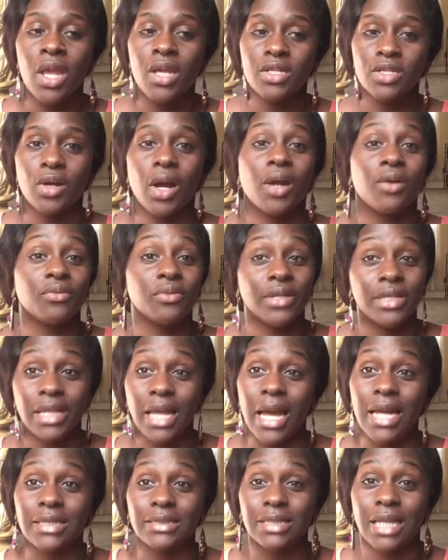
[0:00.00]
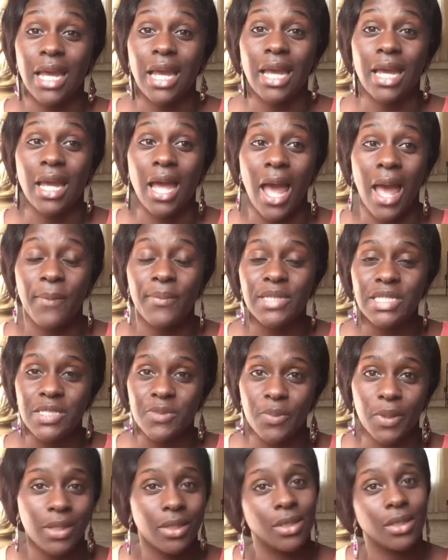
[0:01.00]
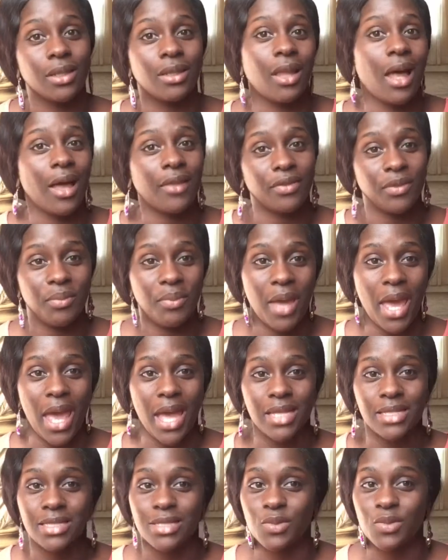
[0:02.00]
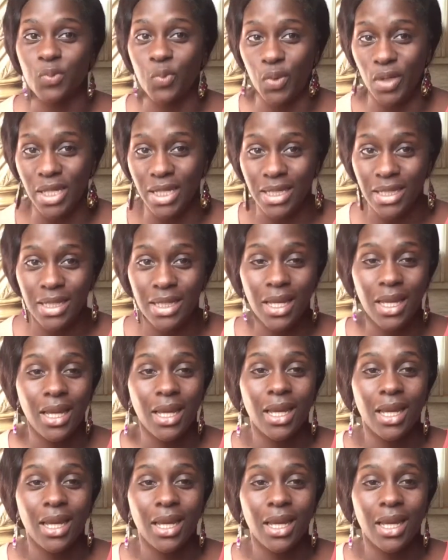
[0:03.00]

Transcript: So I realized that I've been spending a lot the past week.